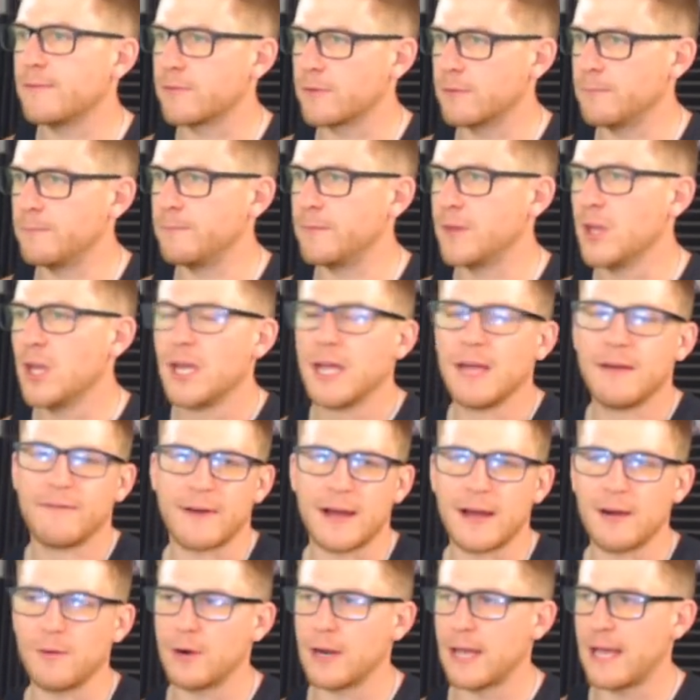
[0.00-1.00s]
From if
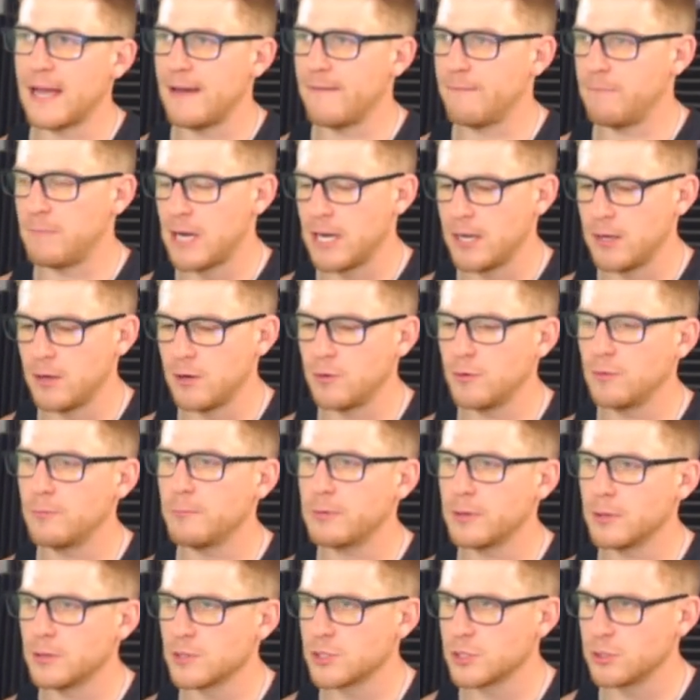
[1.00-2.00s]
I were to have my own
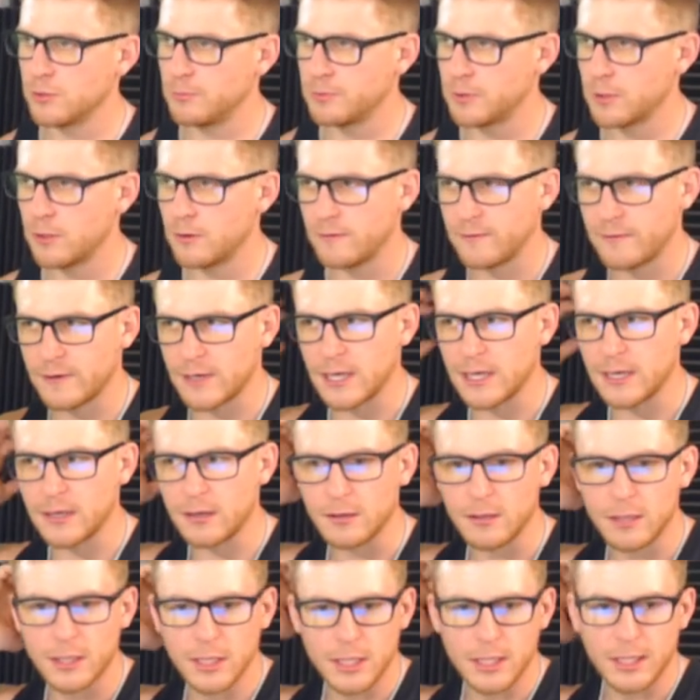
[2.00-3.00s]
personal
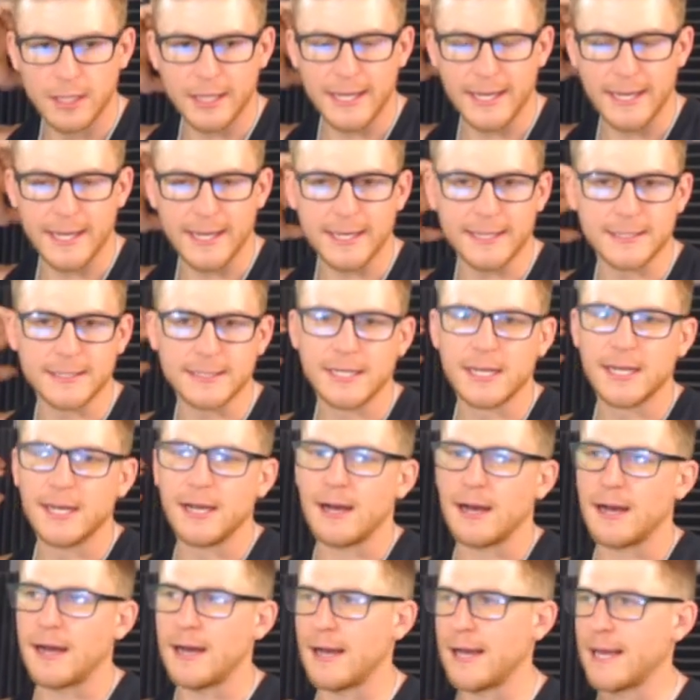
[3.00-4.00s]
profile and
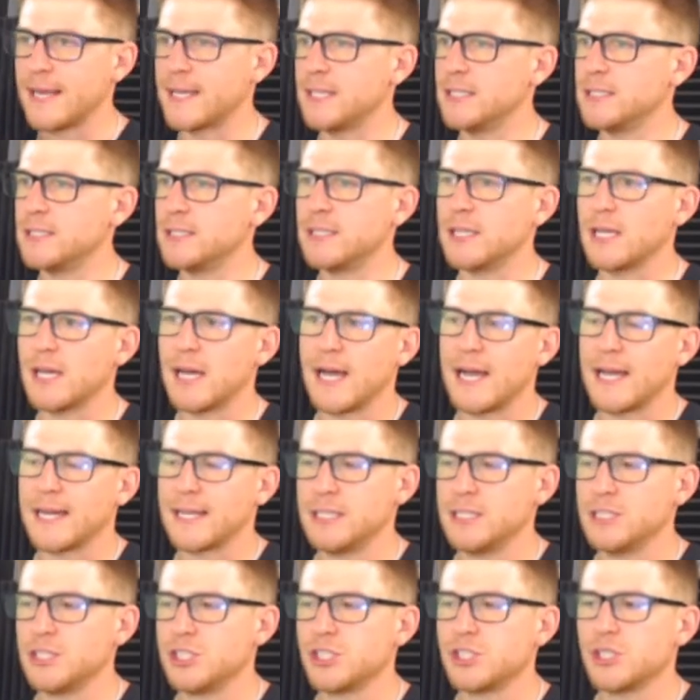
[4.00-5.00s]
I can I
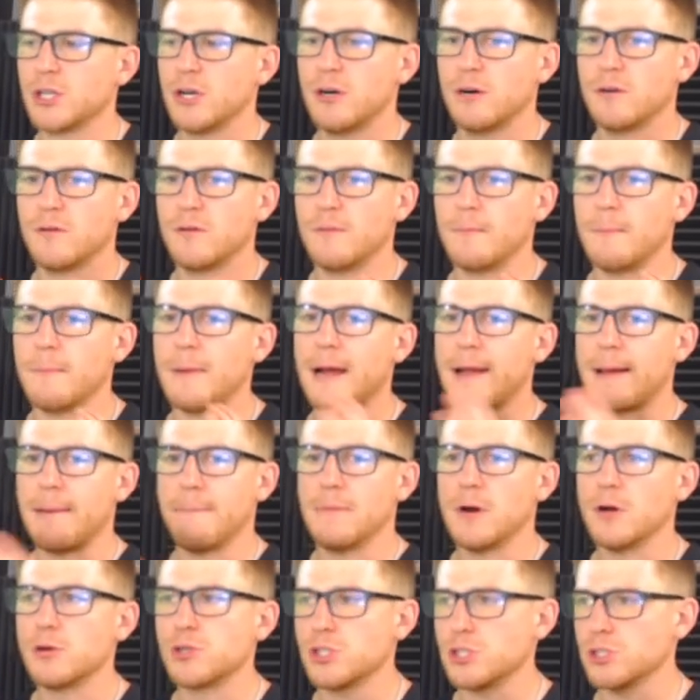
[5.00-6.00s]
can show my
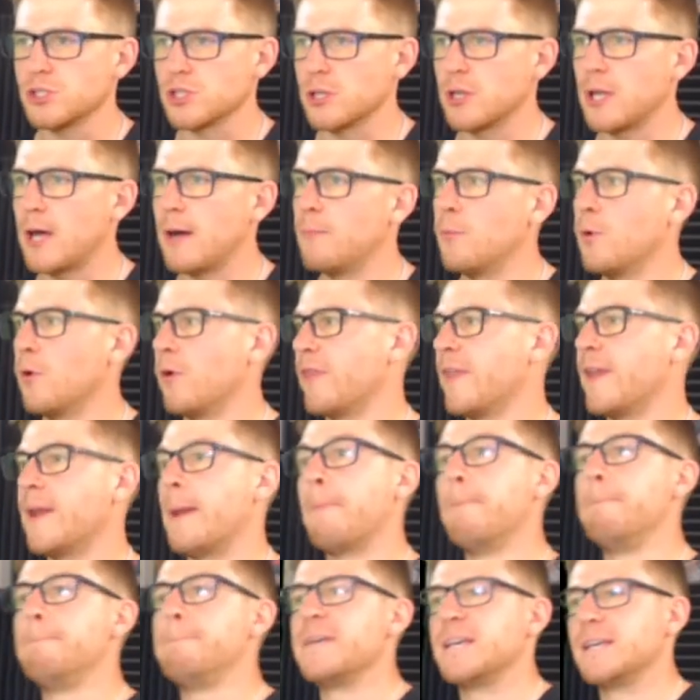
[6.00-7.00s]
emotions a lot more than
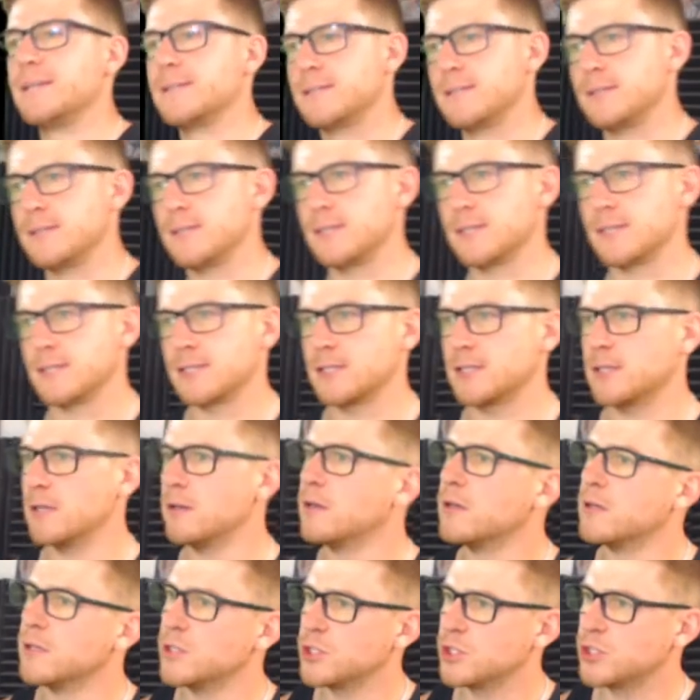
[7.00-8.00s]
a business
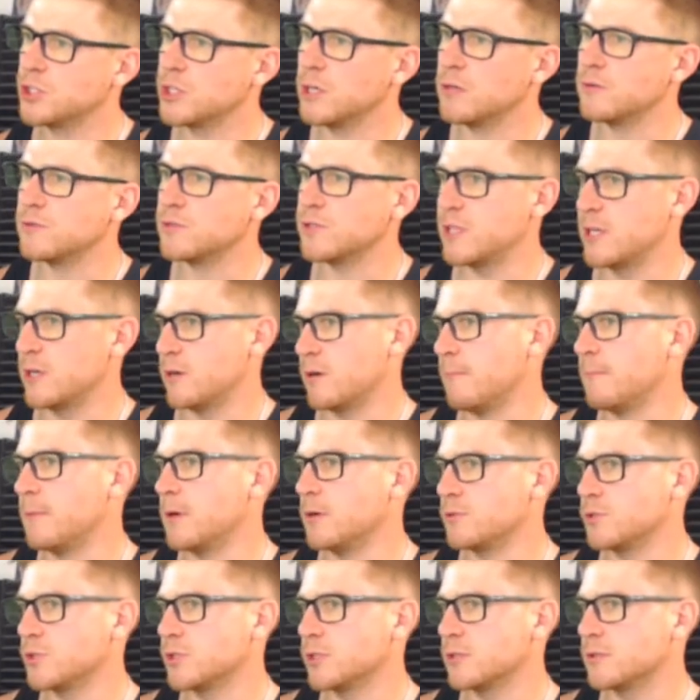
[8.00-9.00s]
shows their
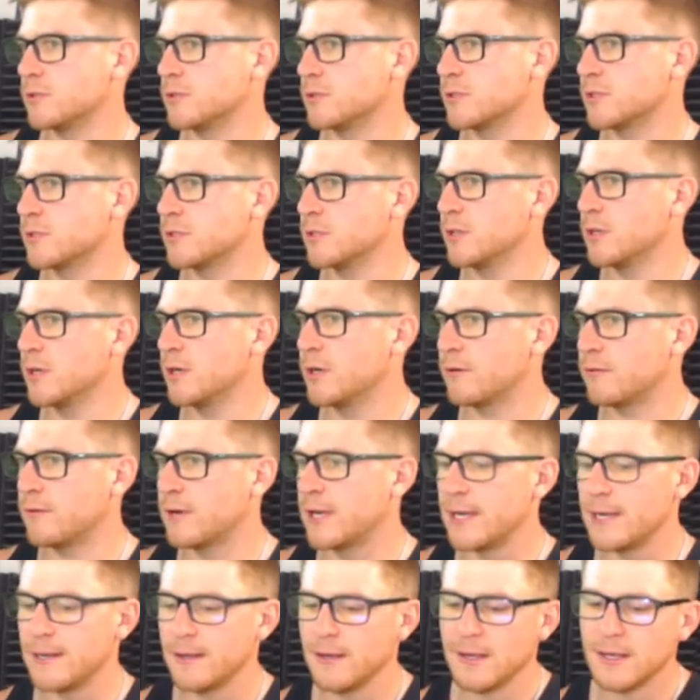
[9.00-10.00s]
emotions,
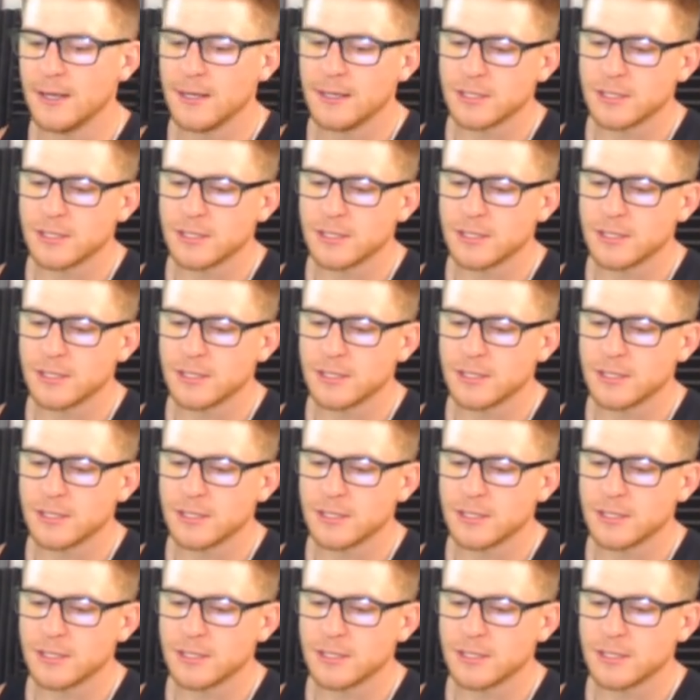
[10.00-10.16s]
right?